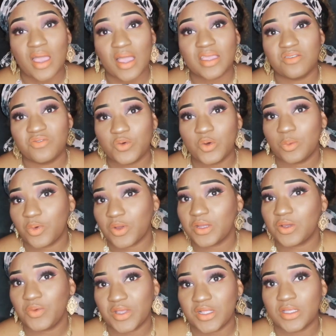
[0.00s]
I get full
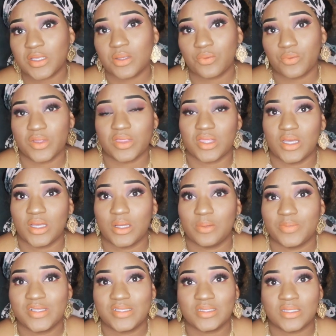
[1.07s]
pretty quickly with the
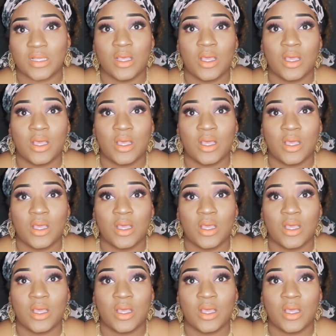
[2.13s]
hummus.